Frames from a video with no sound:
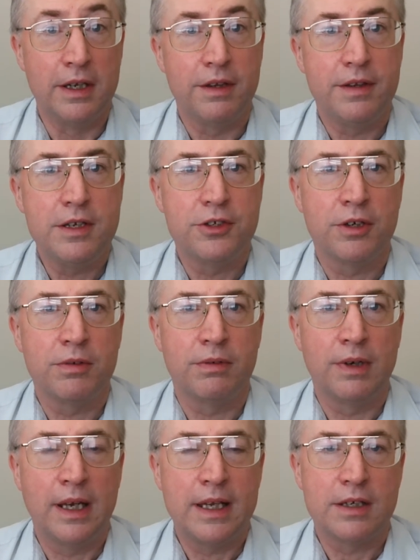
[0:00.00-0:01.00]
These don't
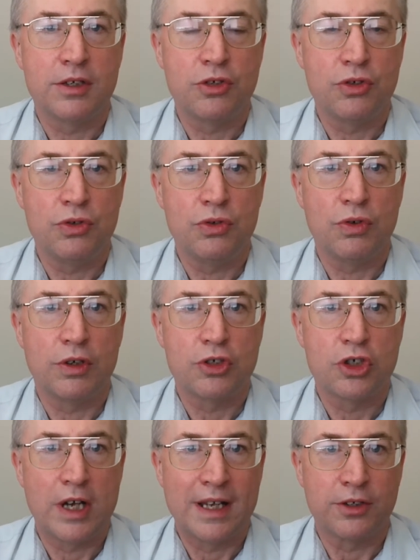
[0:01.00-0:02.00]
relate to
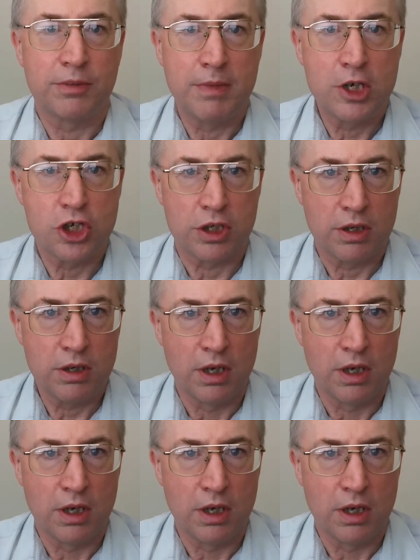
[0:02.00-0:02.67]
transmission,